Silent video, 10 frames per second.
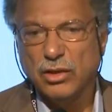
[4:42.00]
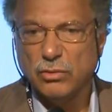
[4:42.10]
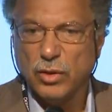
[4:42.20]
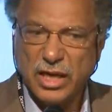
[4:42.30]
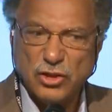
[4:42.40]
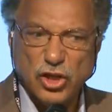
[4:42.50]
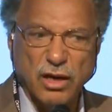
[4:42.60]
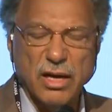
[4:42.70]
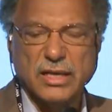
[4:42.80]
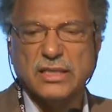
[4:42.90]
We can
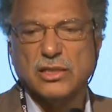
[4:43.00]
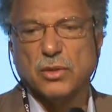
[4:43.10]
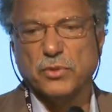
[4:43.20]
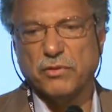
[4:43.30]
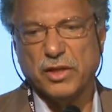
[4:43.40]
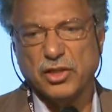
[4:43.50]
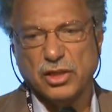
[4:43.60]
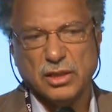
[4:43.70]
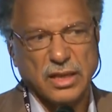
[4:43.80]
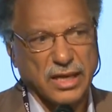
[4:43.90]
generalize this
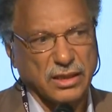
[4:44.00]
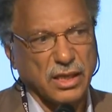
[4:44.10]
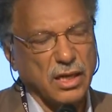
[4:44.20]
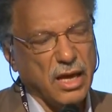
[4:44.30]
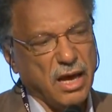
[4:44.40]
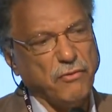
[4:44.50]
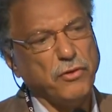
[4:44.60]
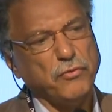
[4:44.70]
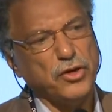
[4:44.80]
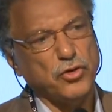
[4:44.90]
observation that every
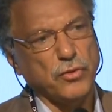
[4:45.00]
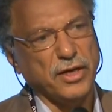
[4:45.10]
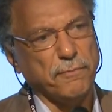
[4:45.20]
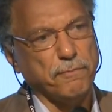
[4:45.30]
fishery